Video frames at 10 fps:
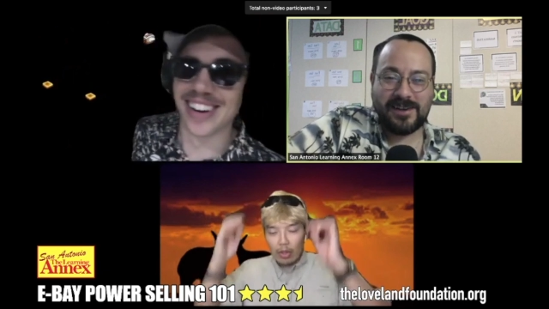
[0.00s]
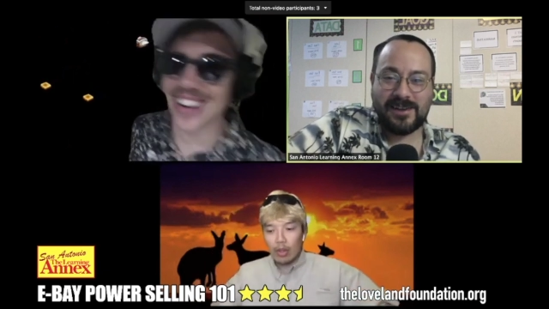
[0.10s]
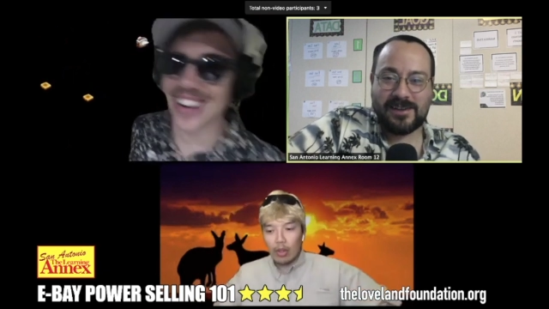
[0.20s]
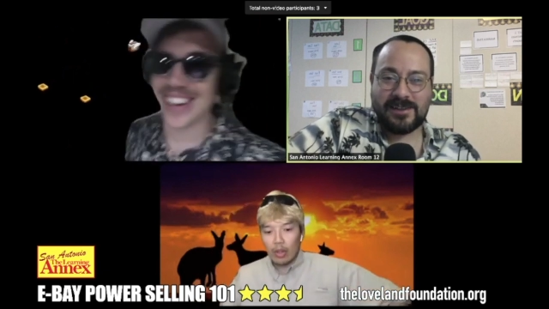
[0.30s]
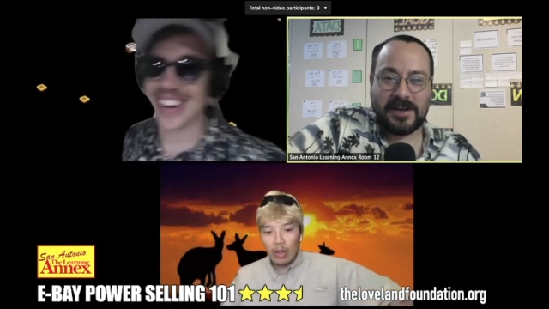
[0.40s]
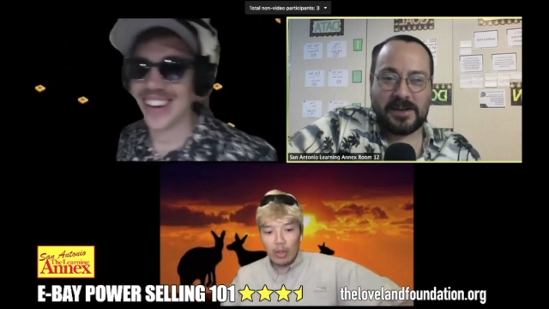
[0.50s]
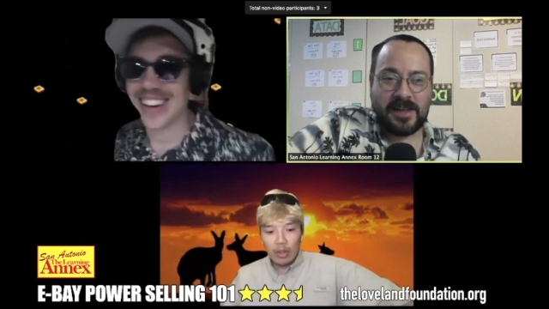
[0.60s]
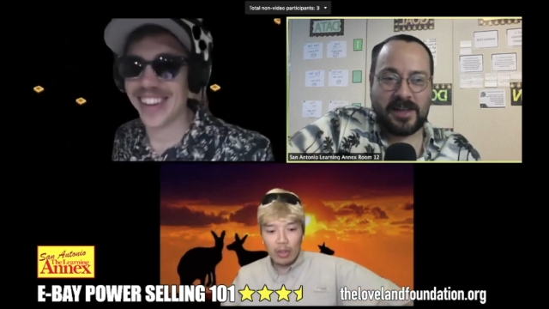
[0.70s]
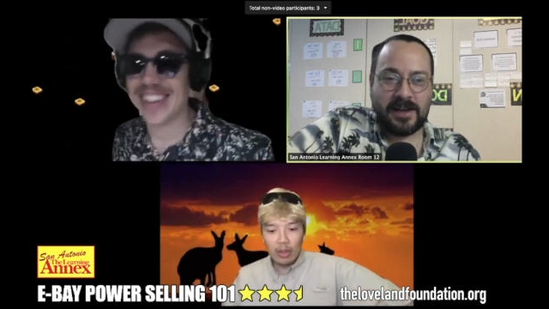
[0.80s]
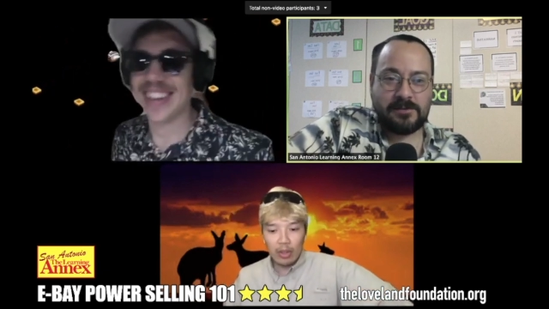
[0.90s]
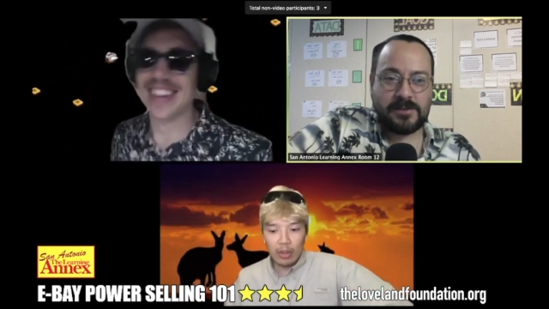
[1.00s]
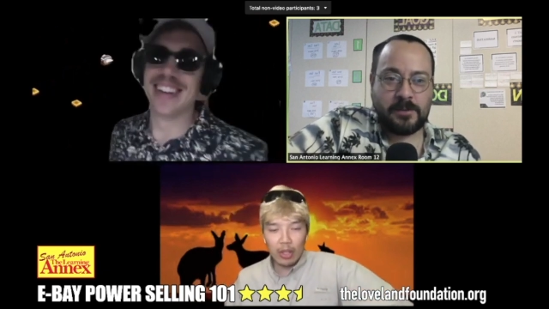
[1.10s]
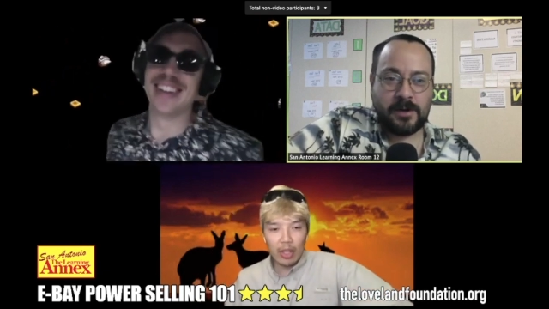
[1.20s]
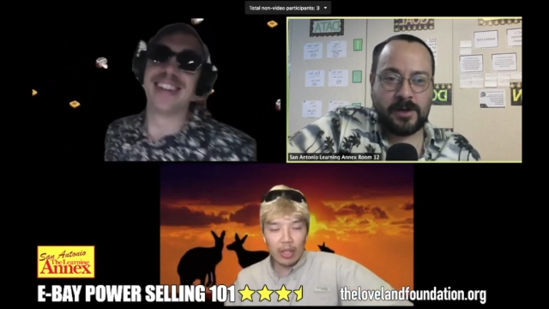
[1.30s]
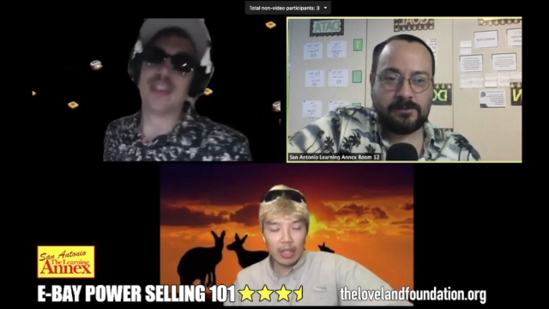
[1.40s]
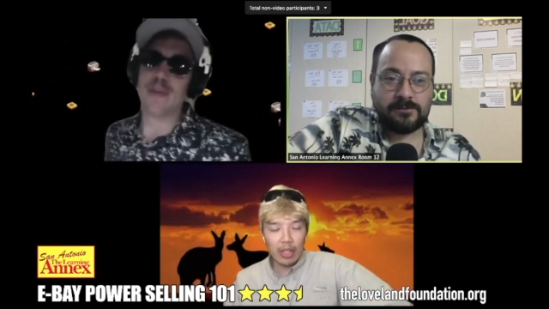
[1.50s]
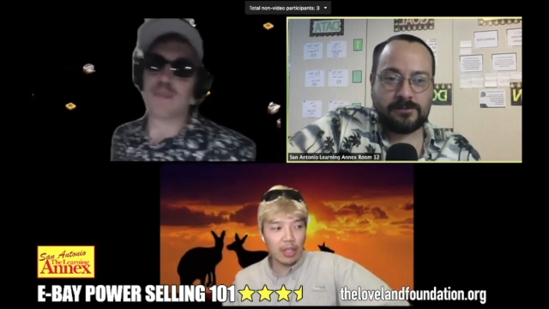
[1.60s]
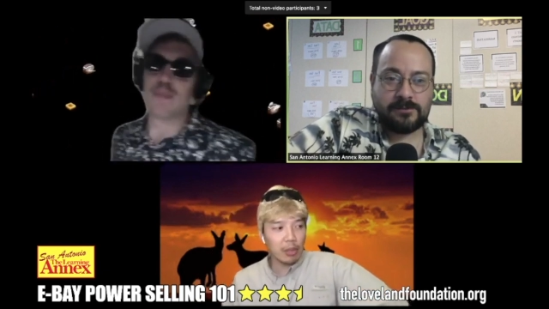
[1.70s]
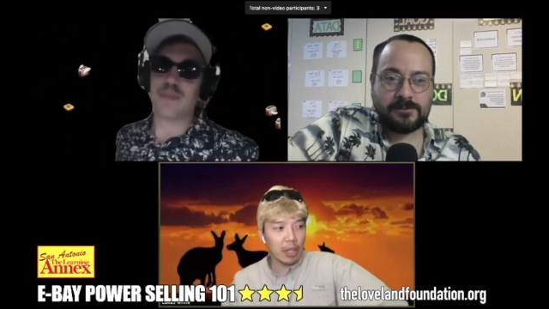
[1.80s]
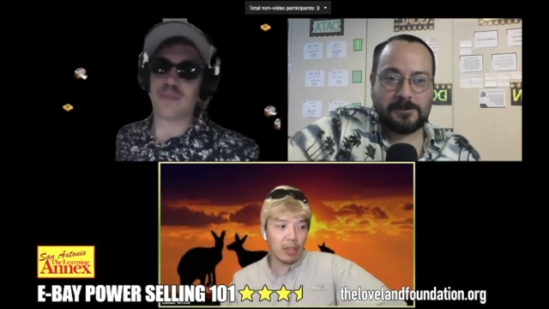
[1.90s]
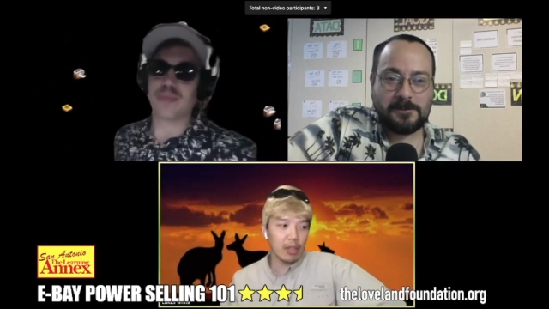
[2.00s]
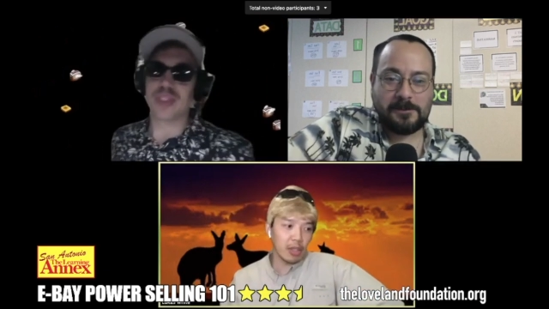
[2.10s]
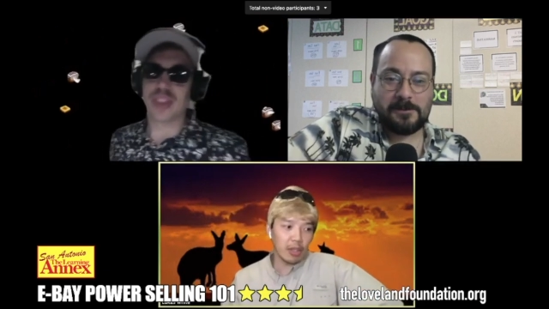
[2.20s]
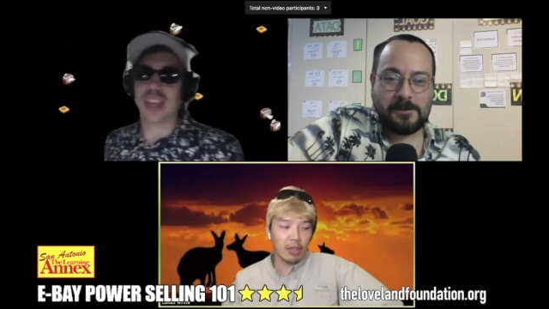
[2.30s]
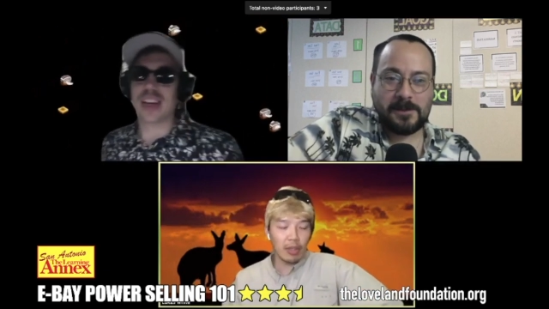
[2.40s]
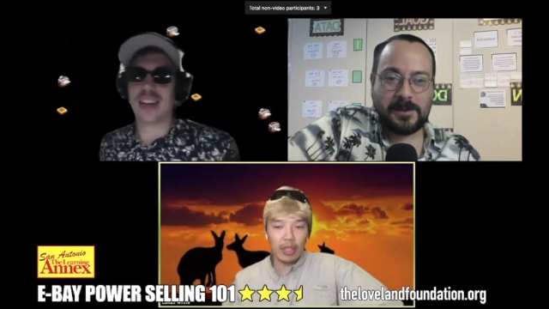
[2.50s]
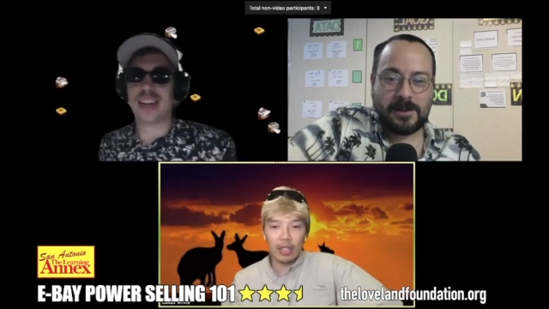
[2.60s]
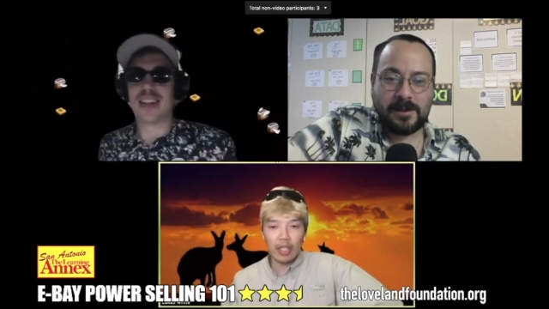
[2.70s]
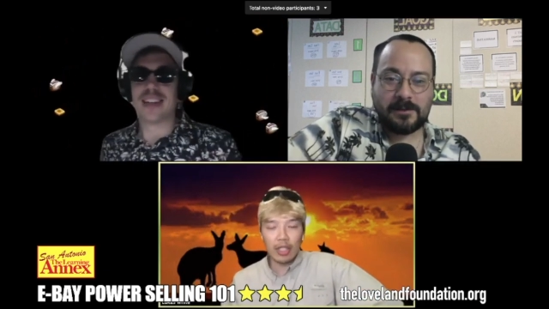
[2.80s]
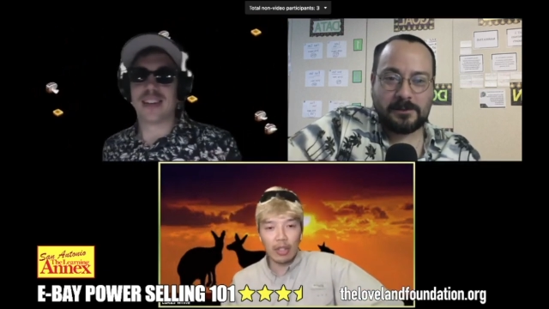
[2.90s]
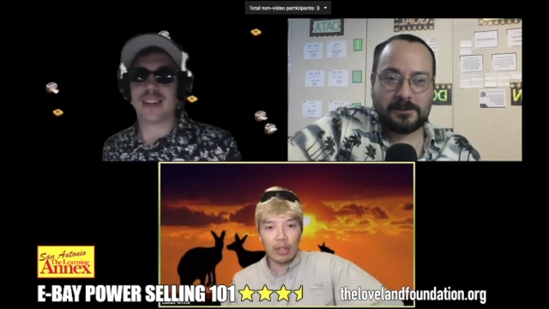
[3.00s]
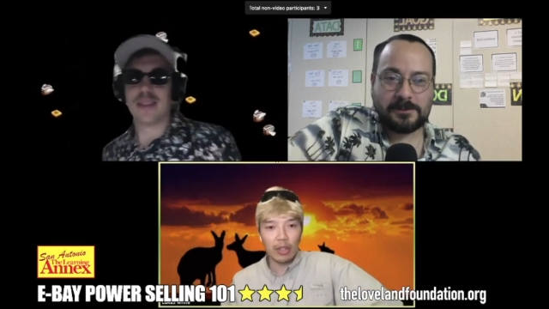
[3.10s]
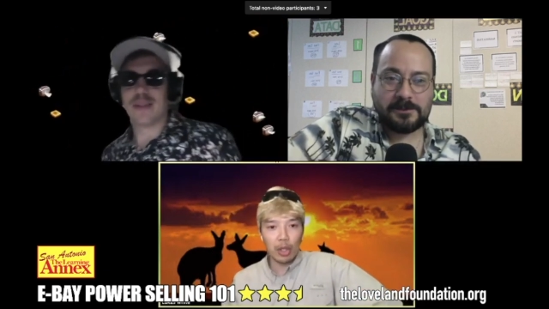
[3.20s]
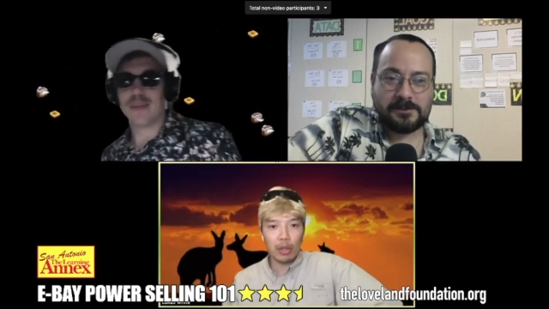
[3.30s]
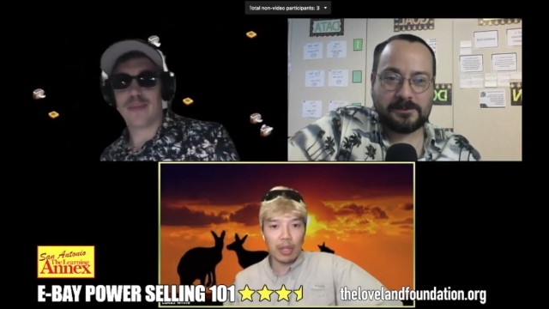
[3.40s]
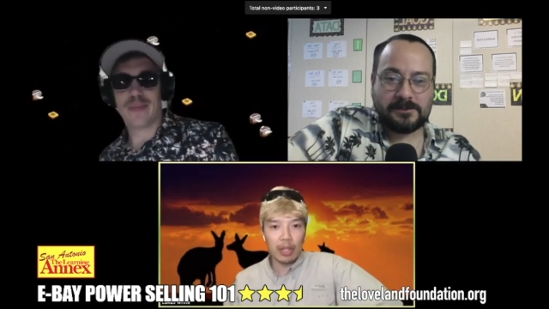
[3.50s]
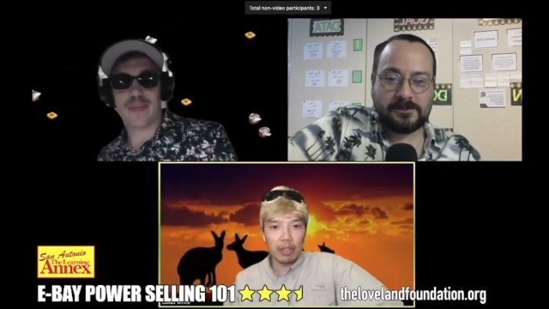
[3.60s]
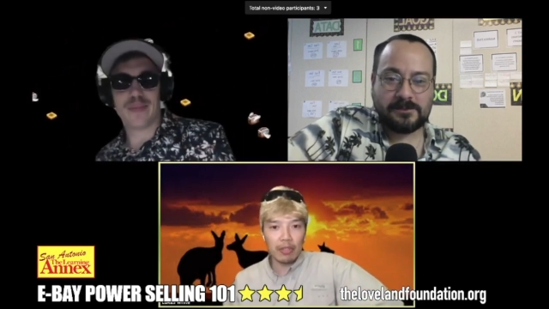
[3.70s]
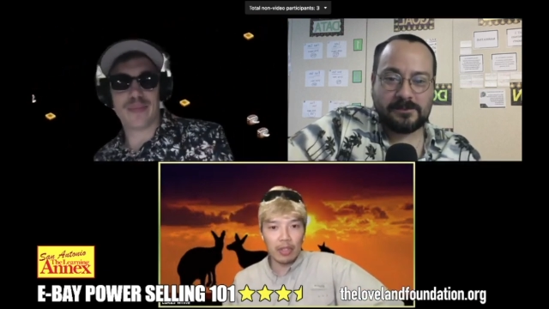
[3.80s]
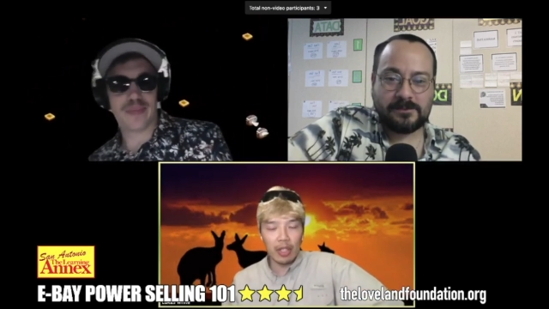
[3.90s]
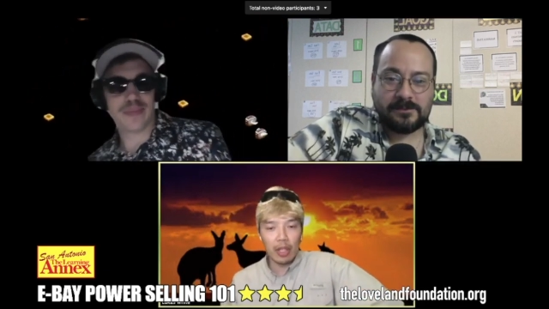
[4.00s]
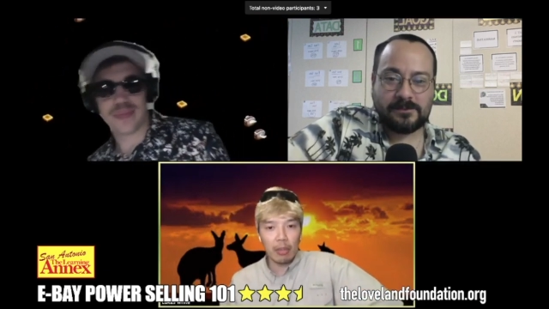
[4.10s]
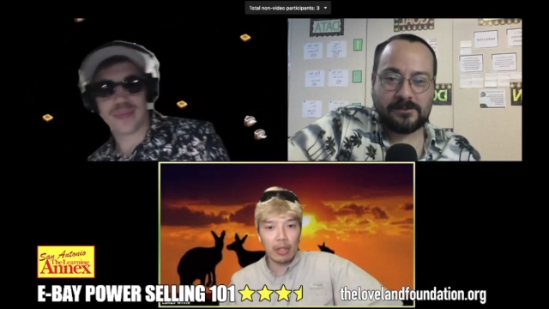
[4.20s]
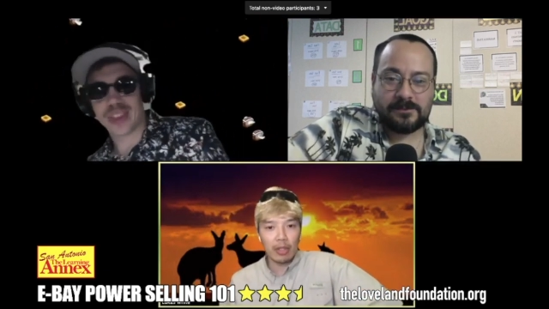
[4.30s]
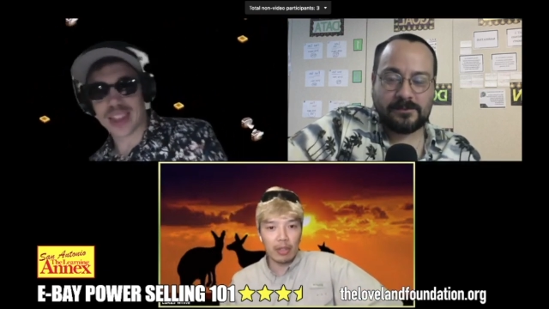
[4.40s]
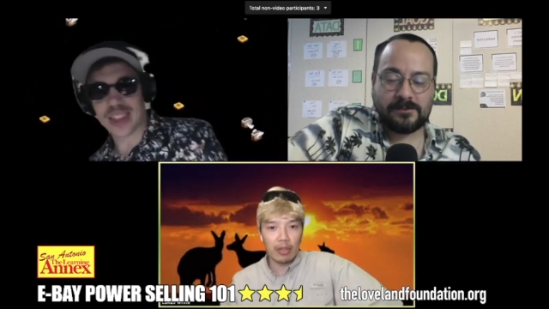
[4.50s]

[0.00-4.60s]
Speaker 1: online somewhere?
Speaker 2: All right, kind of. Well, you know, the internet's all the dark web if you think